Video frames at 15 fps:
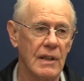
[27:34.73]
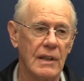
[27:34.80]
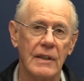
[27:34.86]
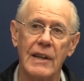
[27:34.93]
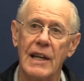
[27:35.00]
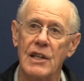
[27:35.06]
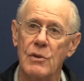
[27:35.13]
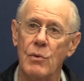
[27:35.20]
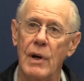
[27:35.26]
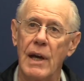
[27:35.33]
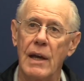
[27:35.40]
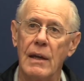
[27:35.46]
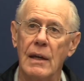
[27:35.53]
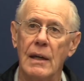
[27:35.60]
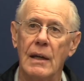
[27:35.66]
That's
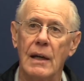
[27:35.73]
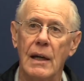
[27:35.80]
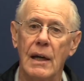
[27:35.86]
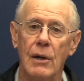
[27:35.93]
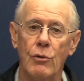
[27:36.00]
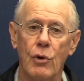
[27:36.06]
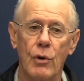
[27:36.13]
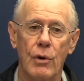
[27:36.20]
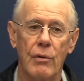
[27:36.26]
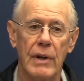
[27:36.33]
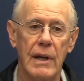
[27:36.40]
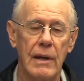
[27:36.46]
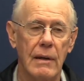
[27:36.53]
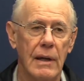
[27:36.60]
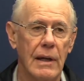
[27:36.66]
why
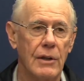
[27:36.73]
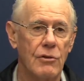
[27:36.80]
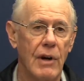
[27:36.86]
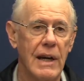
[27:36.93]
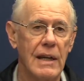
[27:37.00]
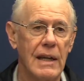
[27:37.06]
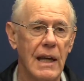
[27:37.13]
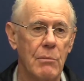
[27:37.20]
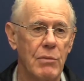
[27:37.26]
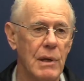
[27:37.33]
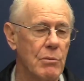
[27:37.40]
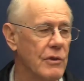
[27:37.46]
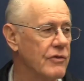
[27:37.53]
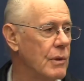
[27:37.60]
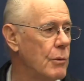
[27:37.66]
Rotary tried to get
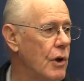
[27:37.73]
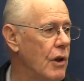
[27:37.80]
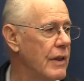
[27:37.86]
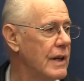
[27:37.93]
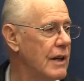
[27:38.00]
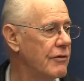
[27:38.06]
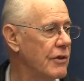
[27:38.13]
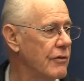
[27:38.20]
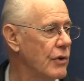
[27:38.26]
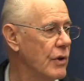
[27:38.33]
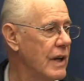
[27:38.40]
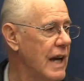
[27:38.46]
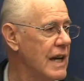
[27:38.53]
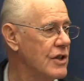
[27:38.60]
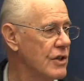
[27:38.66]
people from all the different
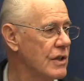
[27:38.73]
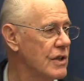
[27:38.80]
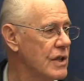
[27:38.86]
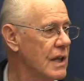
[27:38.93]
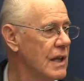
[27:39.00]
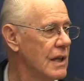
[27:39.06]
vocations,